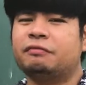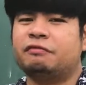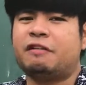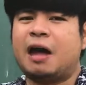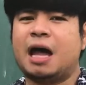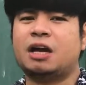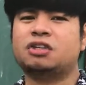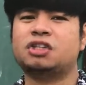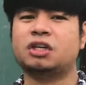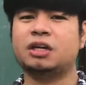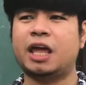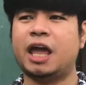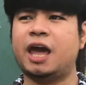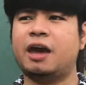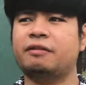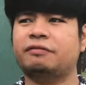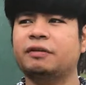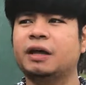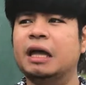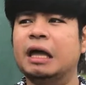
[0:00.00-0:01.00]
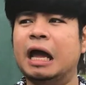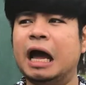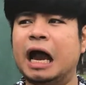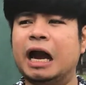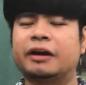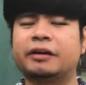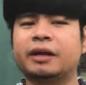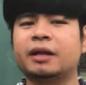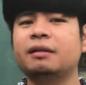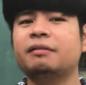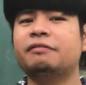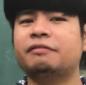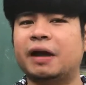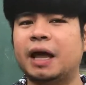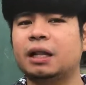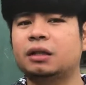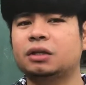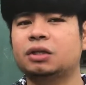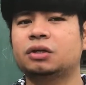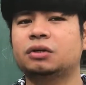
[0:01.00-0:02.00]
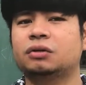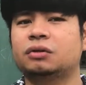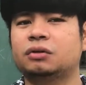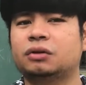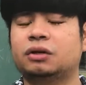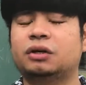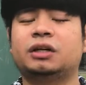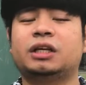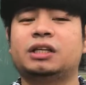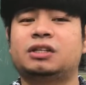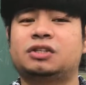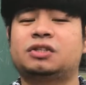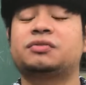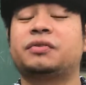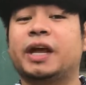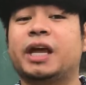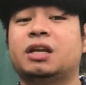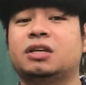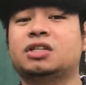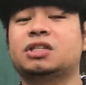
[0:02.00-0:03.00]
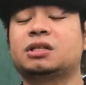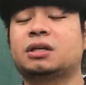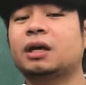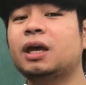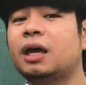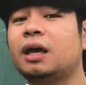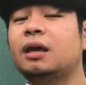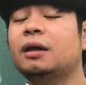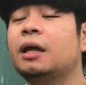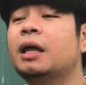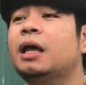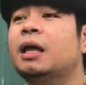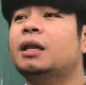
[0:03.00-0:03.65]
function f a real value on its range. Okay?